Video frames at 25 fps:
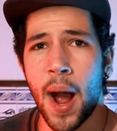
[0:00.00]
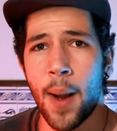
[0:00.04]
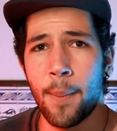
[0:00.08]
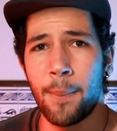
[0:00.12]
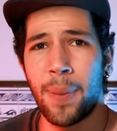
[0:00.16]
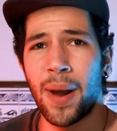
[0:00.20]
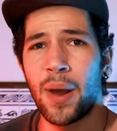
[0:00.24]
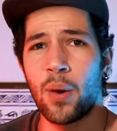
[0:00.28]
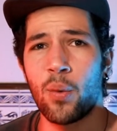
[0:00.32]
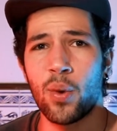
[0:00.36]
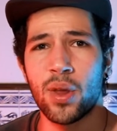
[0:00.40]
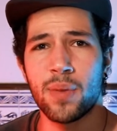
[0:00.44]

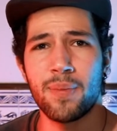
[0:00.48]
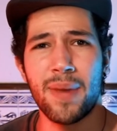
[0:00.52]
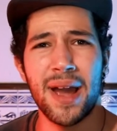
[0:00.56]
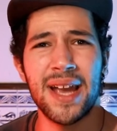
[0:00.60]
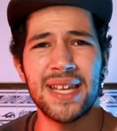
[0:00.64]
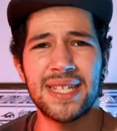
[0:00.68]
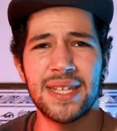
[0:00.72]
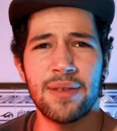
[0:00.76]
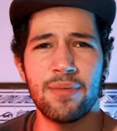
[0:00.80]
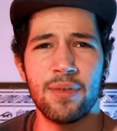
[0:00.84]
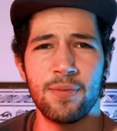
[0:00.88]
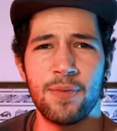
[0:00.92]
But with my
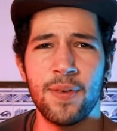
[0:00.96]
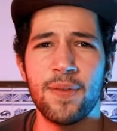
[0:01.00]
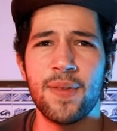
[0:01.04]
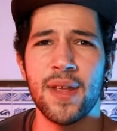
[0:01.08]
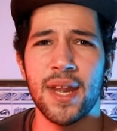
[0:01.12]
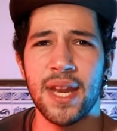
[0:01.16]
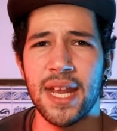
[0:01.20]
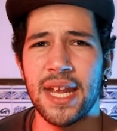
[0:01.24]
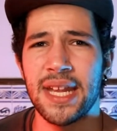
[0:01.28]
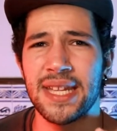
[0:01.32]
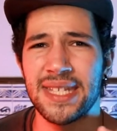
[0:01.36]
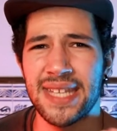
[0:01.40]

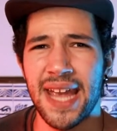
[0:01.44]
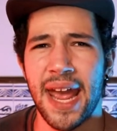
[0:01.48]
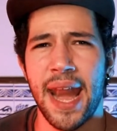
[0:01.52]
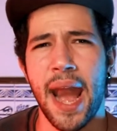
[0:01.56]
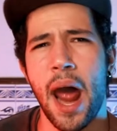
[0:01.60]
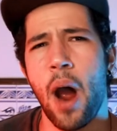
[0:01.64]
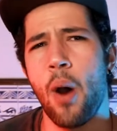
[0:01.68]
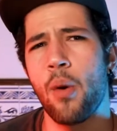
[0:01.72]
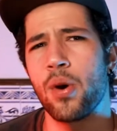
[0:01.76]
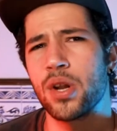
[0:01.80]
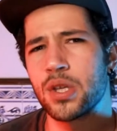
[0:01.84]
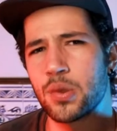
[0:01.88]
750D, 10
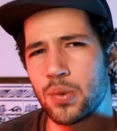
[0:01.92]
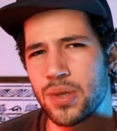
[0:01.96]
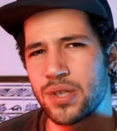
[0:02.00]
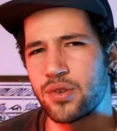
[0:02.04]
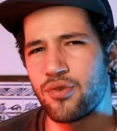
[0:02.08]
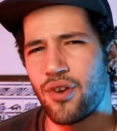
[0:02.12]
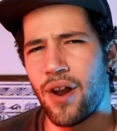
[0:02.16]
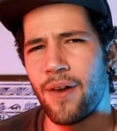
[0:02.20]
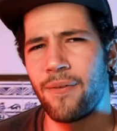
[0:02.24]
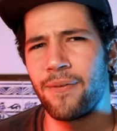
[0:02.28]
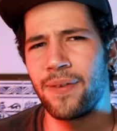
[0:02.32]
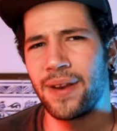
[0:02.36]
hours was
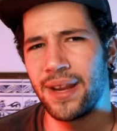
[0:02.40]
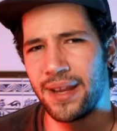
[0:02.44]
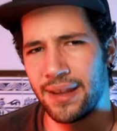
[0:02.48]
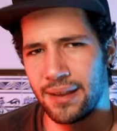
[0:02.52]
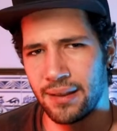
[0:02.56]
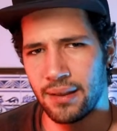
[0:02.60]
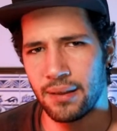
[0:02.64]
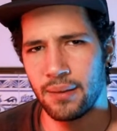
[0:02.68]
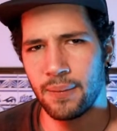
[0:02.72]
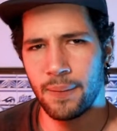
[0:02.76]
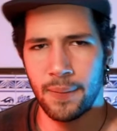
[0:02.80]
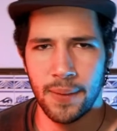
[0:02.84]
roughly
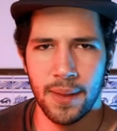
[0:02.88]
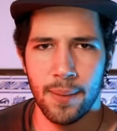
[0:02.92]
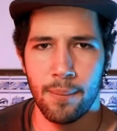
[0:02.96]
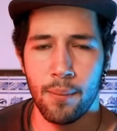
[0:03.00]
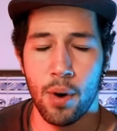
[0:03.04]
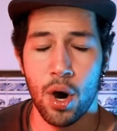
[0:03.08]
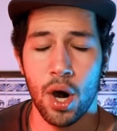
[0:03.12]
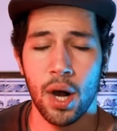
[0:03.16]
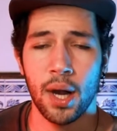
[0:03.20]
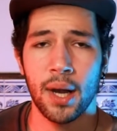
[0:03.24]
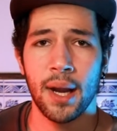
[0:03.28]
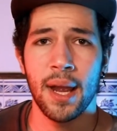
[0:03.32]
the
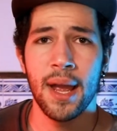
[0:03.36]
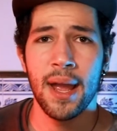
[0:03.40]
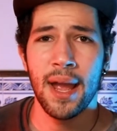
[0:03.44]
mark.